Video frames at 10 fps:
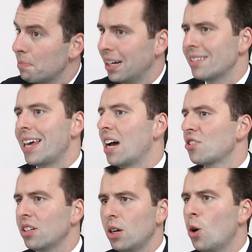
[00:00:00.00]
But it's
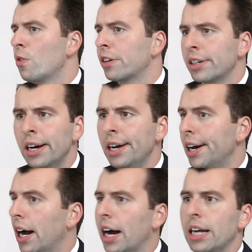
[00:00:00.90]
actually over
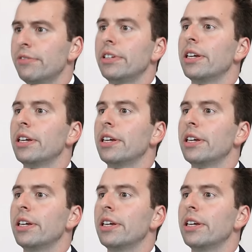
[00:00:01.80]
100